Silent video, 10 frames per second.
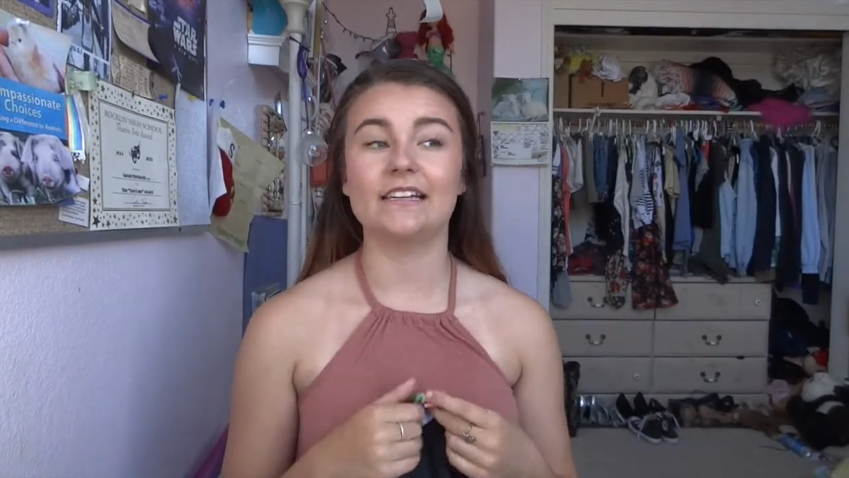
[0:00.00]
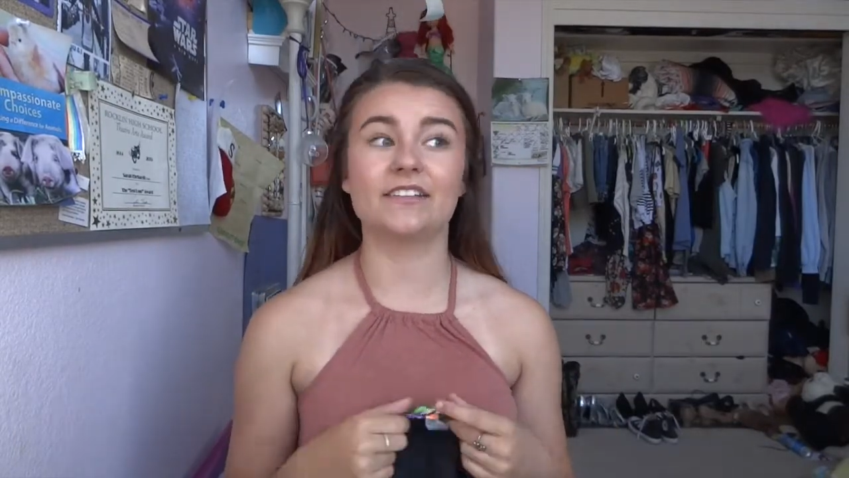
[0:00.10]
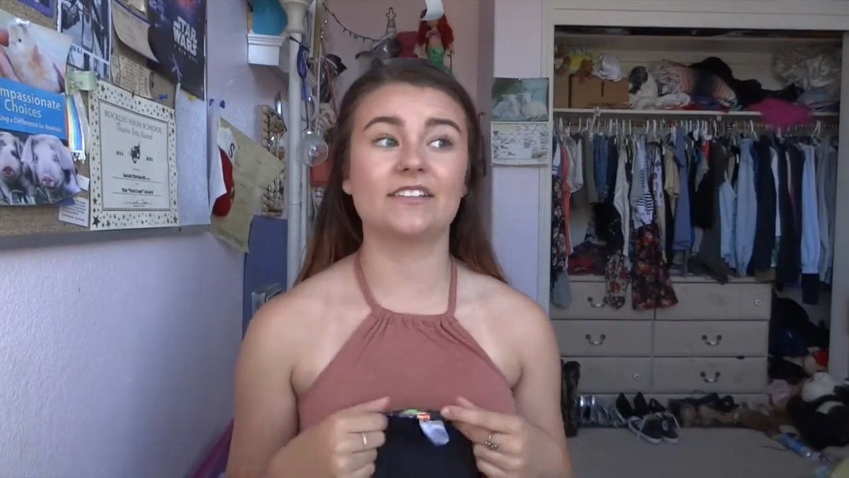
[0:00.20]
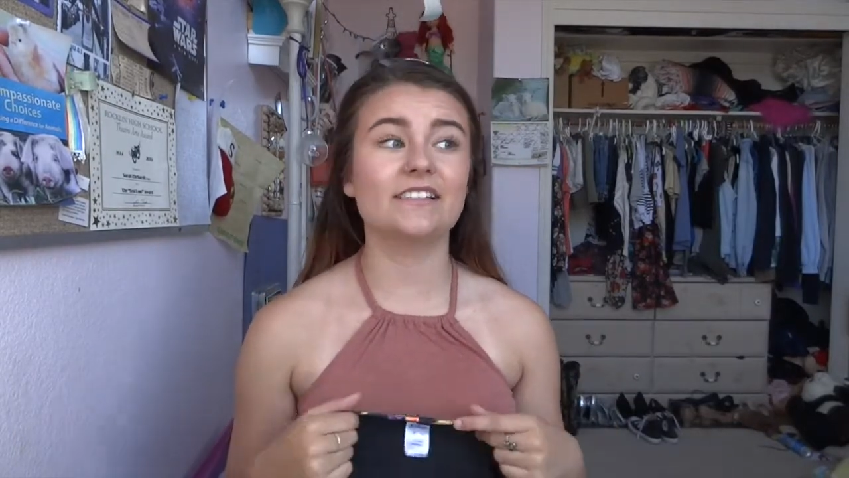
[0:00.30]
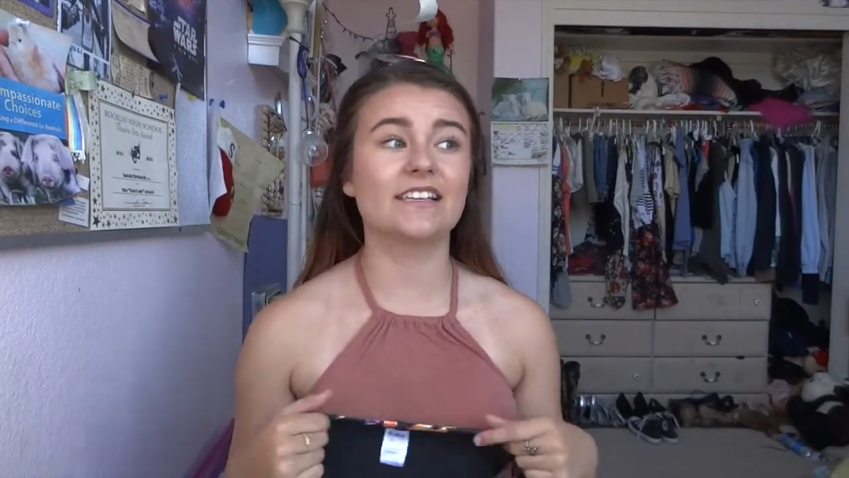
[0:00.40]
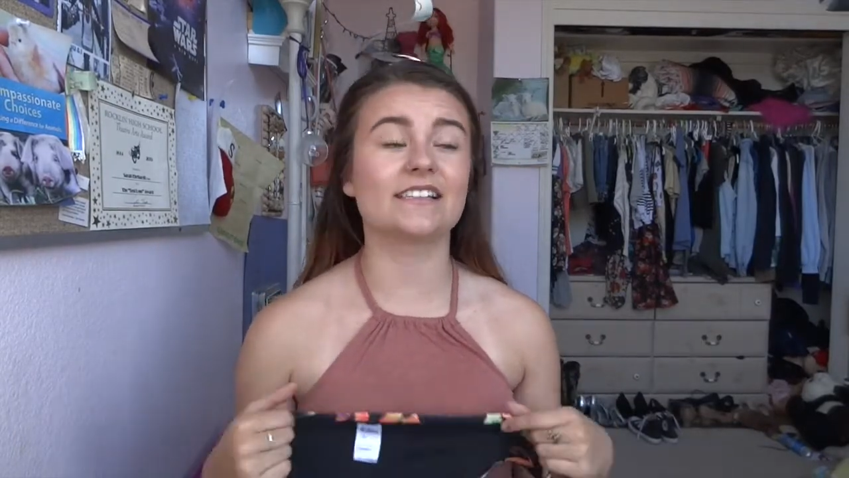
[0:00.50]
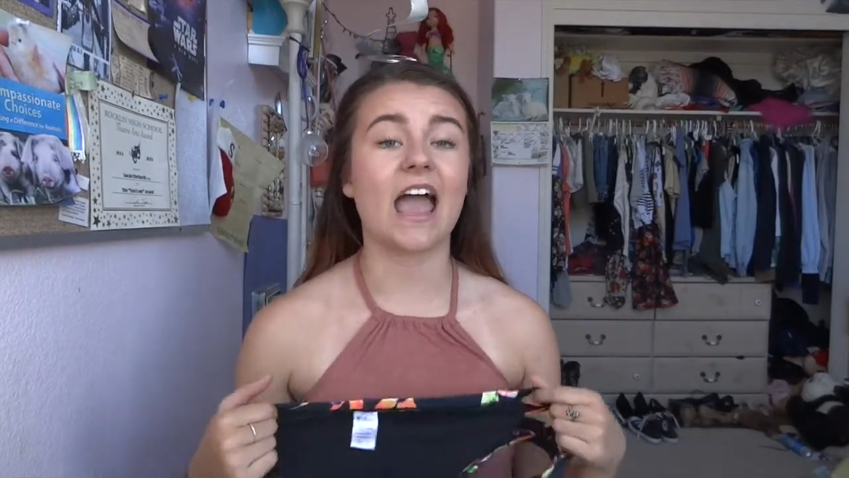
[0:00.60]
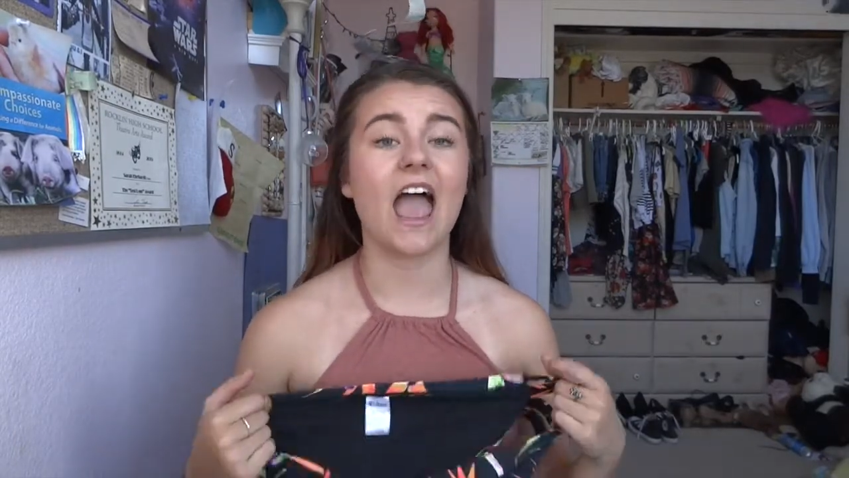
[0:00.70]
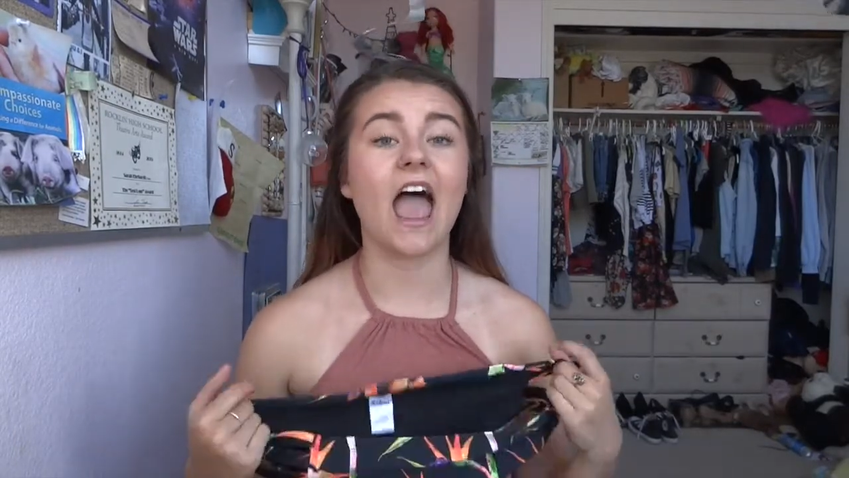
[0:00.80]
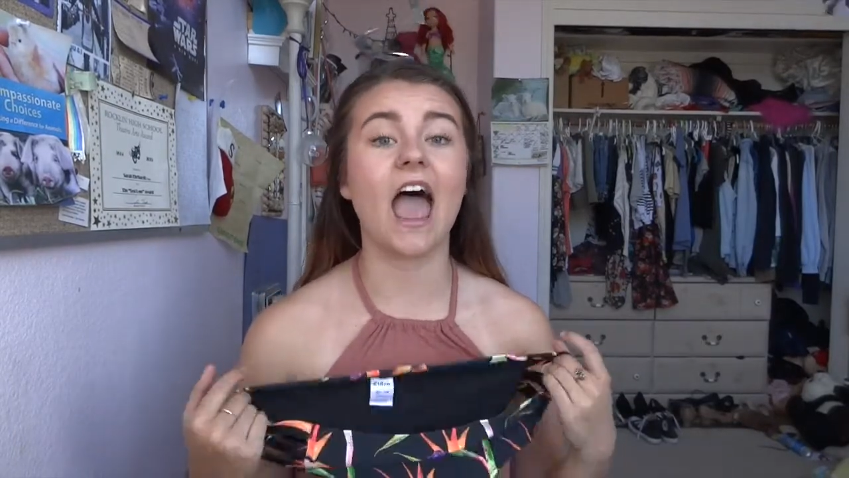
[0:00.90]
Tilly's has
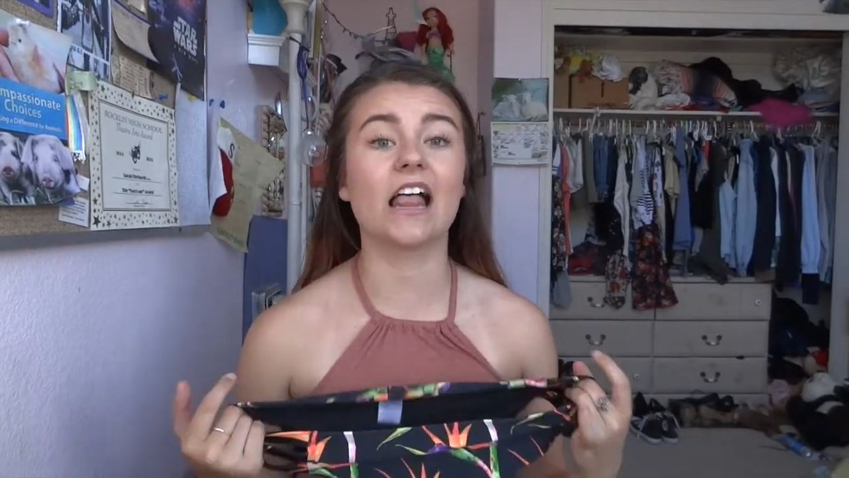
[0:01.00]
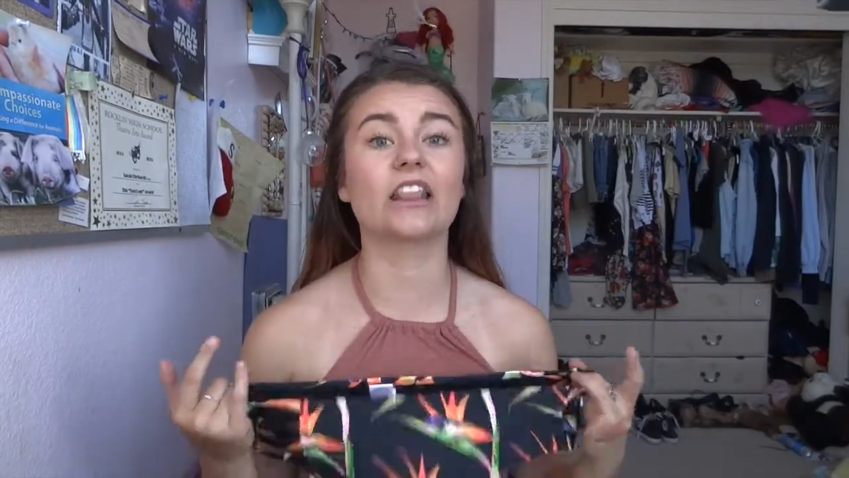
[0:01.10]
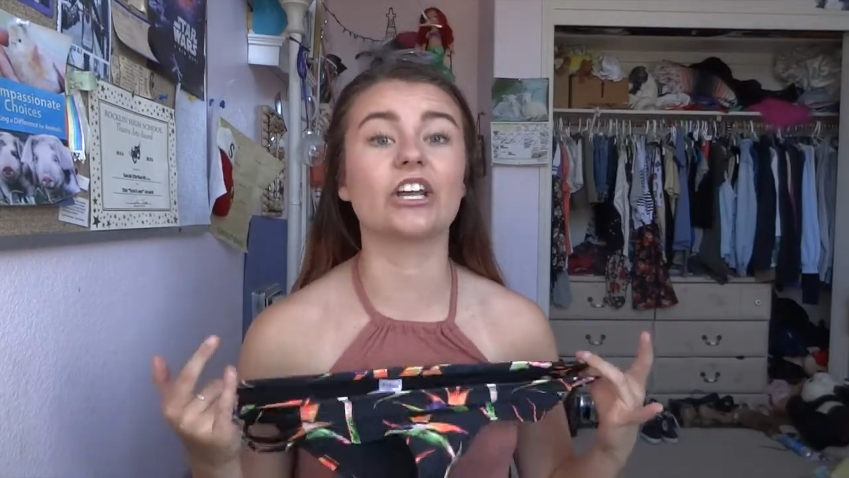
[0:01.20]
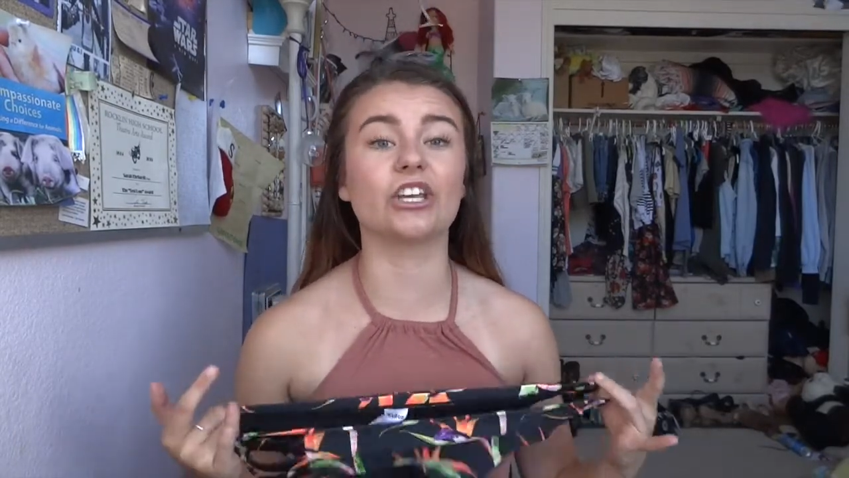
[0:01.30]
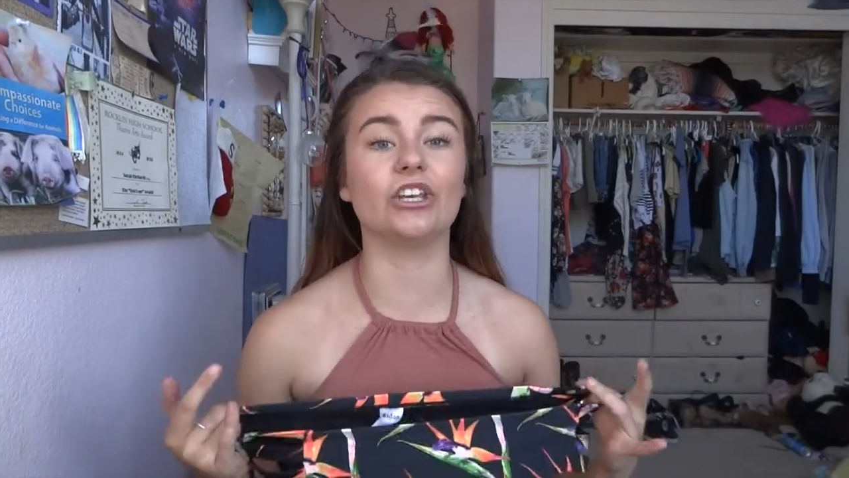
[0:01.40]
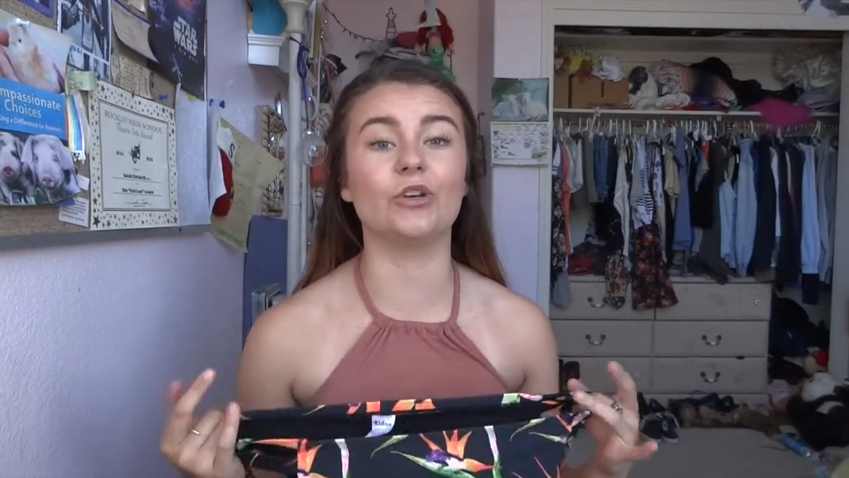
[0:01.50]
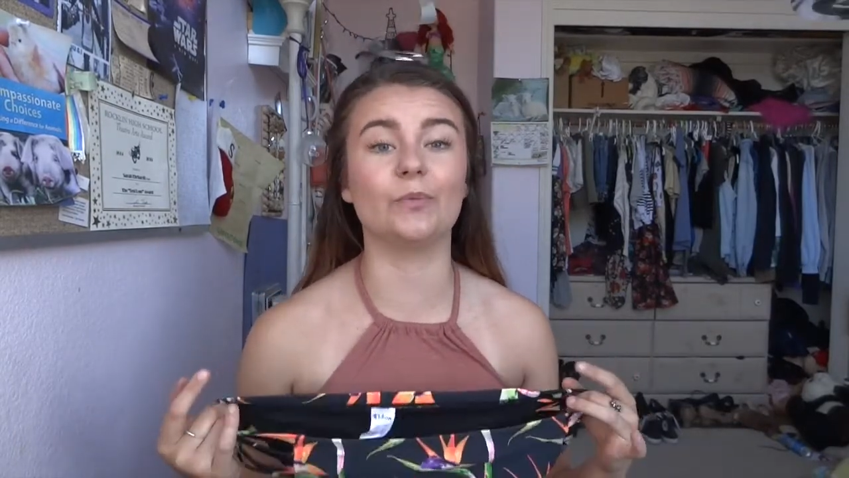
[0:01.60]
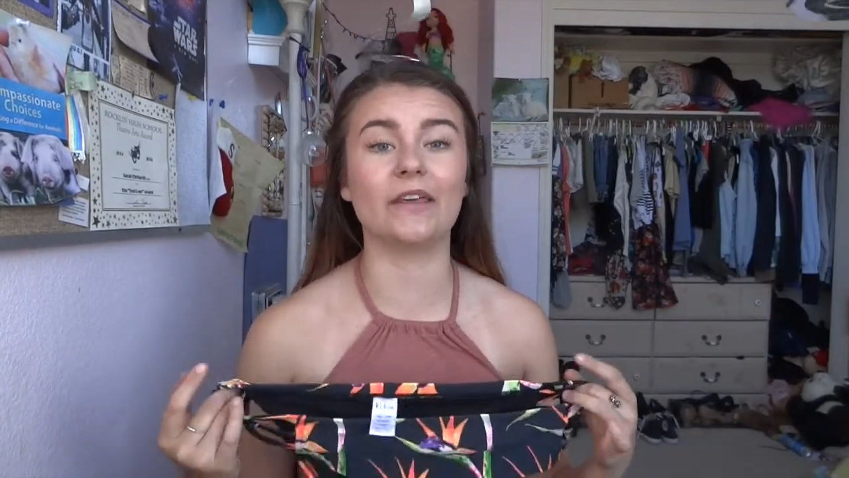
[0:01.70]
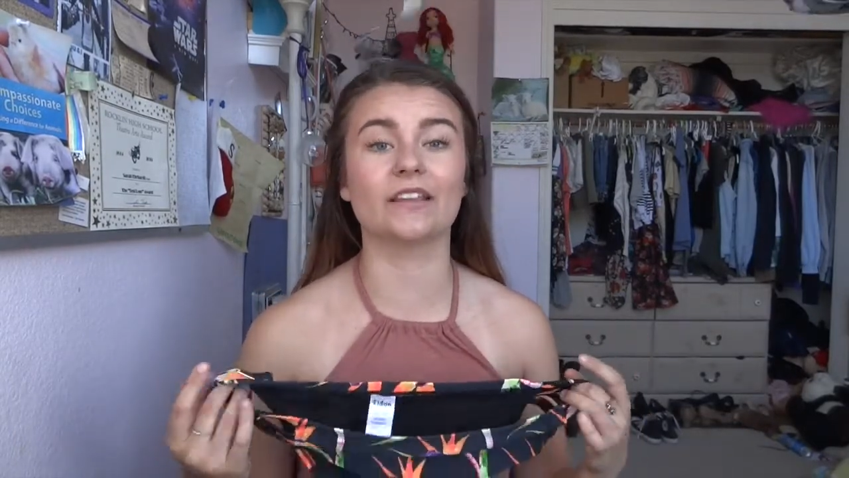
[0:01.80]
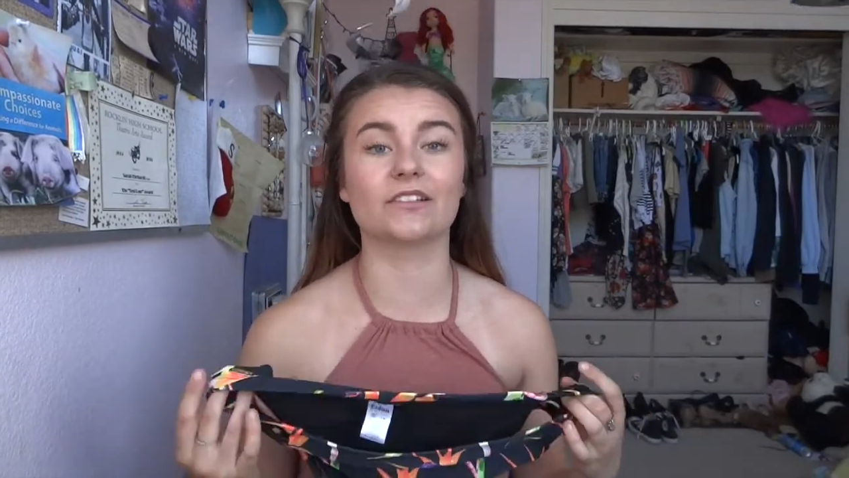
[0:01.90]
hella cute
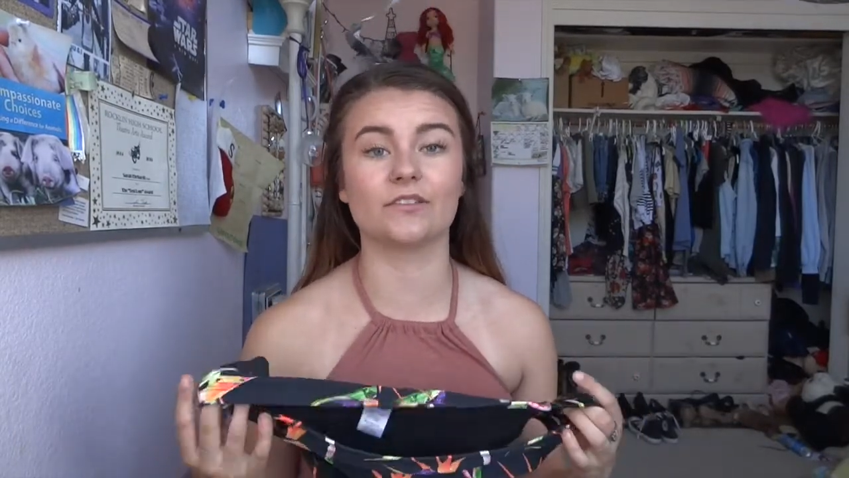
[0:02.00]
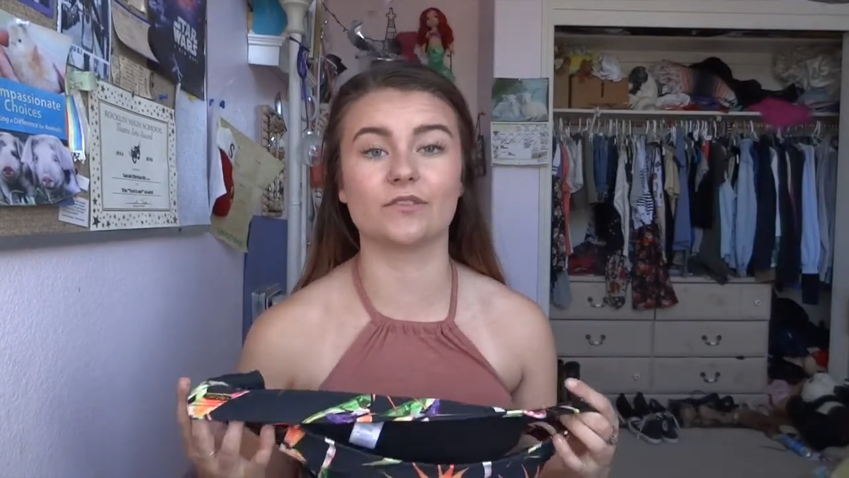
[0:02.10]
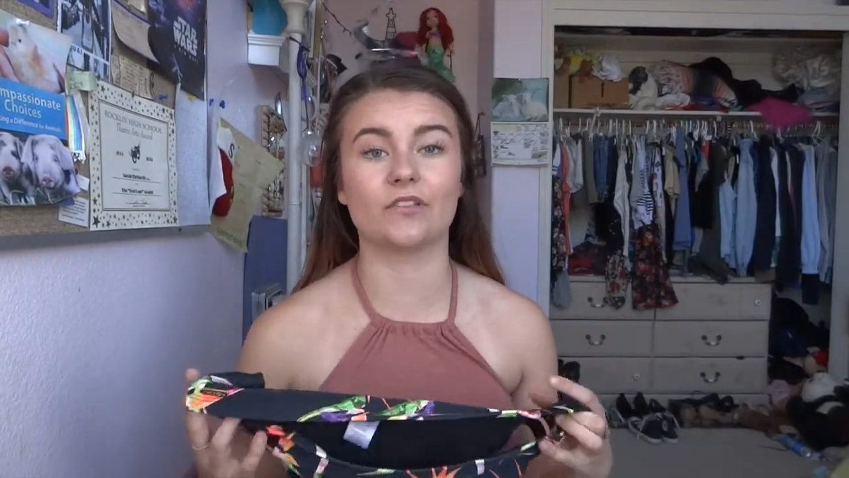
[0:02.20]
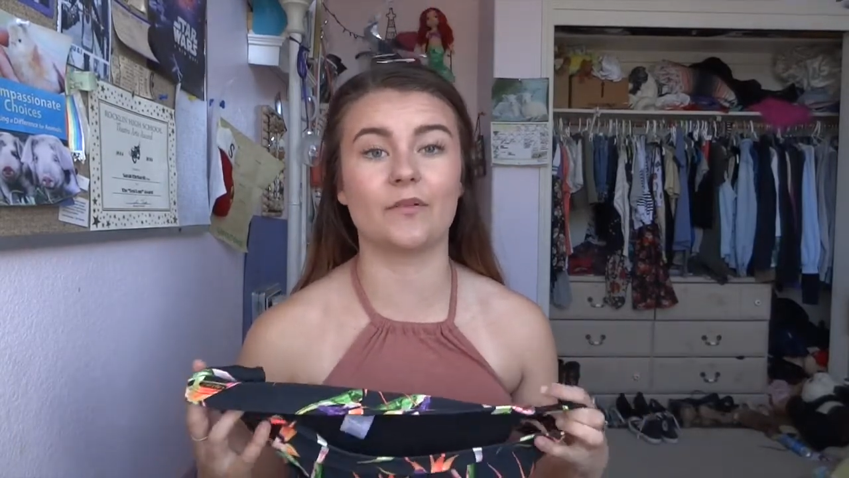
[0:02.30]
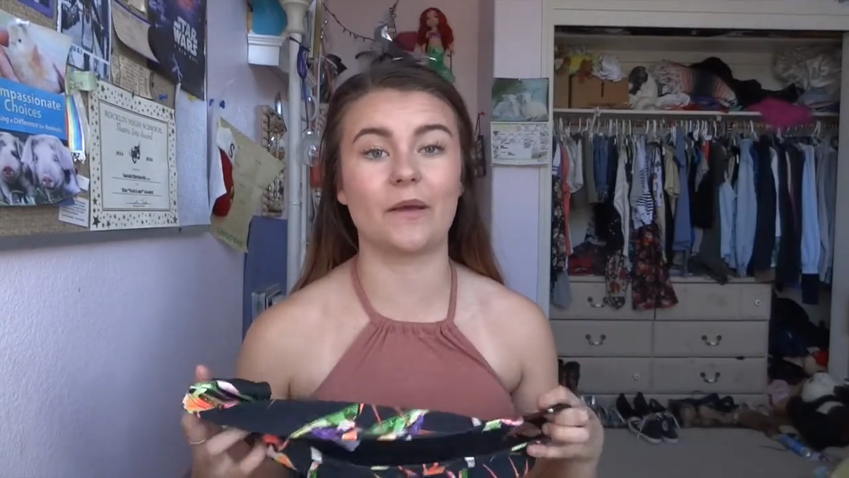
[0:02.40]
bathing suits, though,